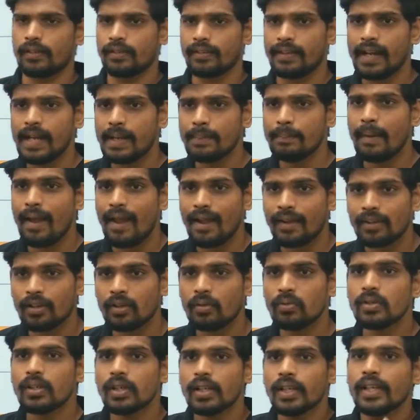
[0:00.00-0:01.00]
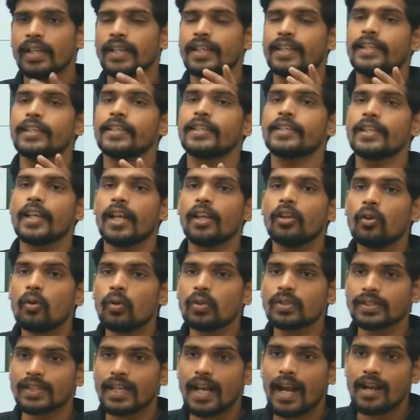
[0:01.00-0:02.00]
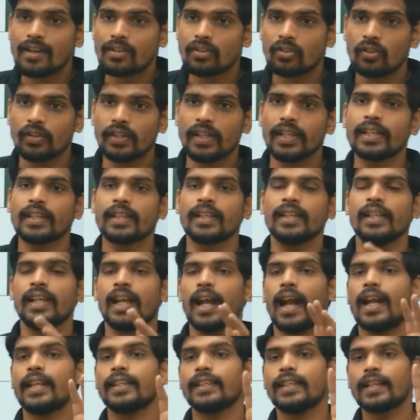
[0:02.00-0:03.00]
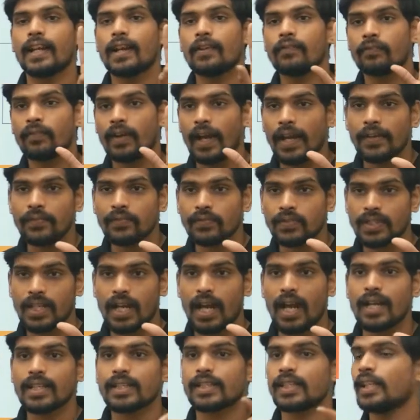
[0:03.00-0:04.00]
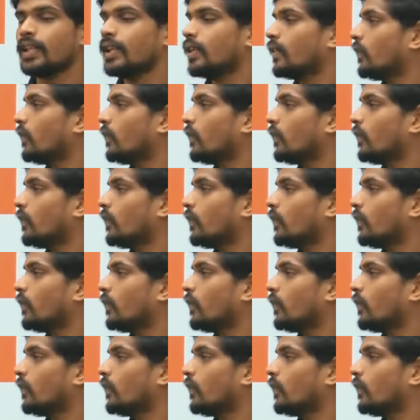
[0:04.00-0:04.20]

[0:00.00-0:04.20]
Red background, yellow stars on it, and there are 5 stars.